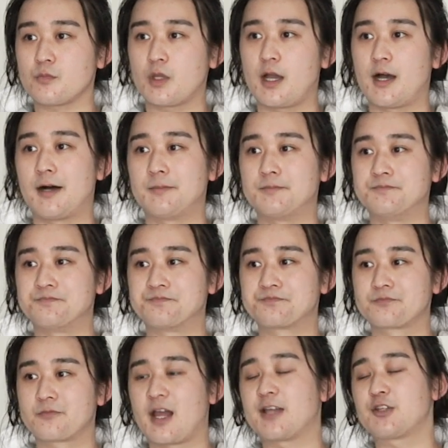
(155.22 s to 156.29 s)

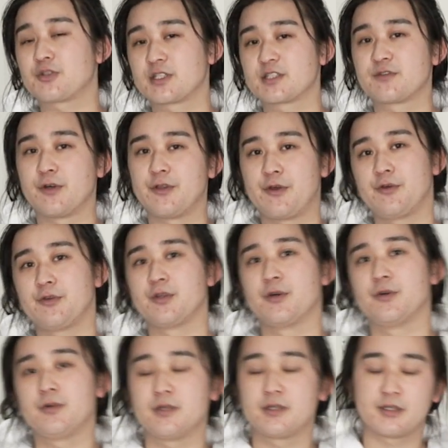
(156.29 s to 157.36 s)
I took this
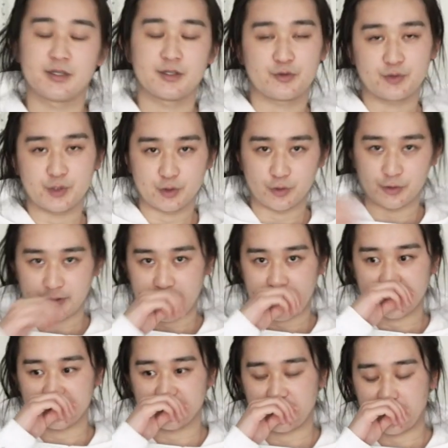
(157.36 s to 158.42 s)
photo, 3/4
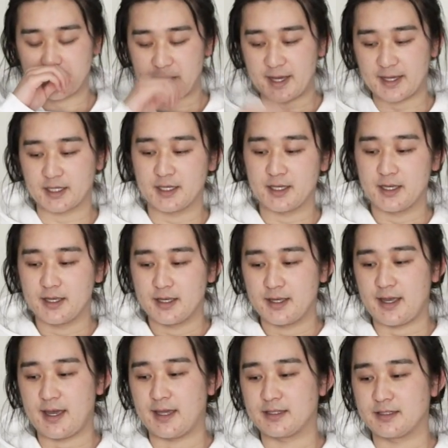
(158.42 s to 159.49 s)
angle from the back,
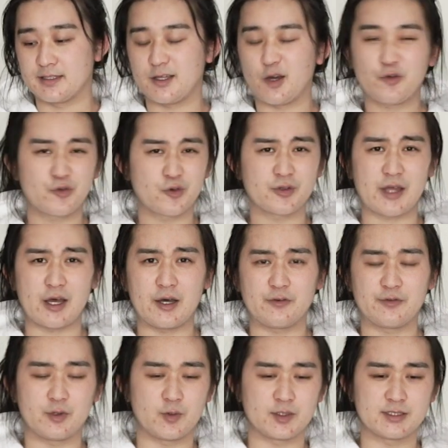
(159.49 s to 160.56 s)
and overall the
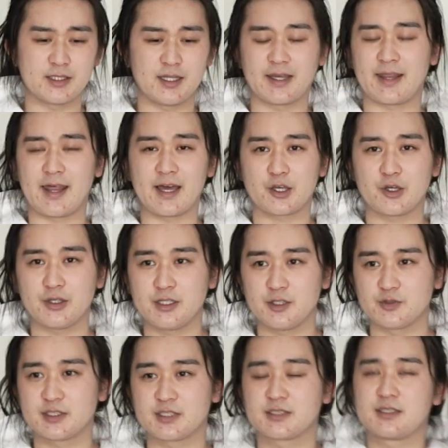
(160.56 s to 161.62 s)
outfit wasn't like that good. It
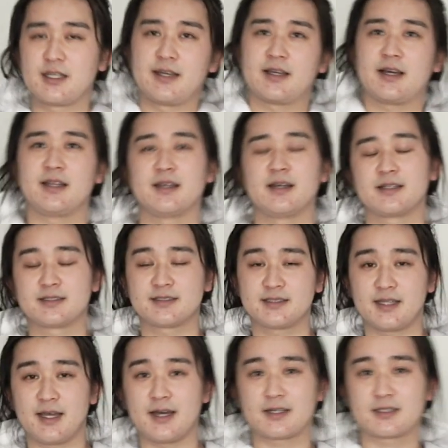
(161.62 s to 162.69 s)
was just like kind of
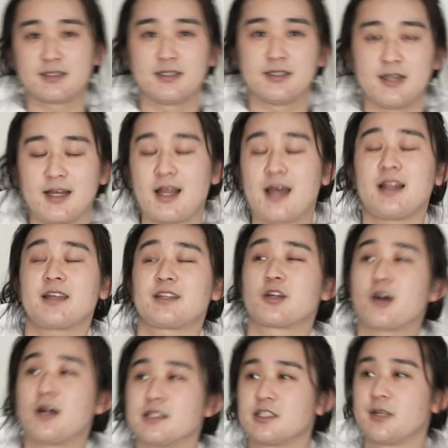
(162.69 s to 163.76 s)
stacked. I like the
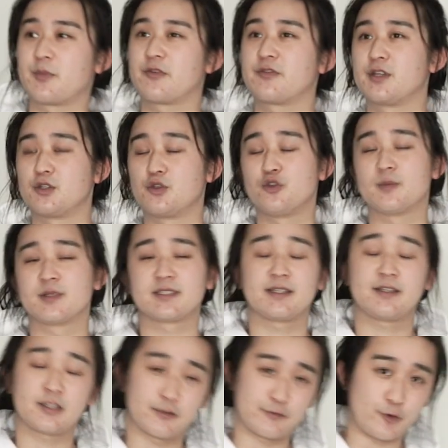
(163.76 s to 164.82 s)
concept of the tumors, and I
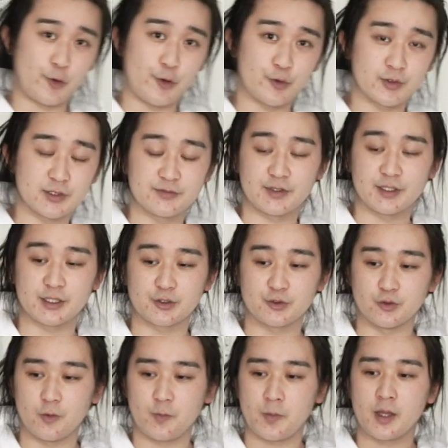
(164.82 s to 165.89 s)
think the photo was fairly
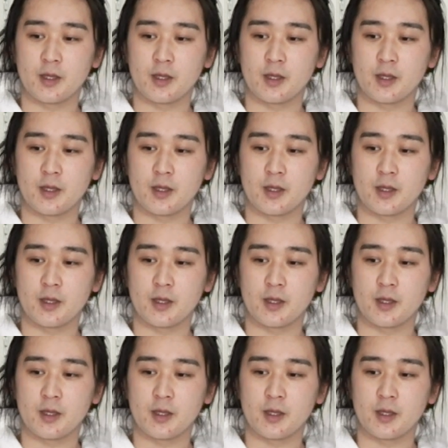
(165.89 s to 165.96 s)
cool,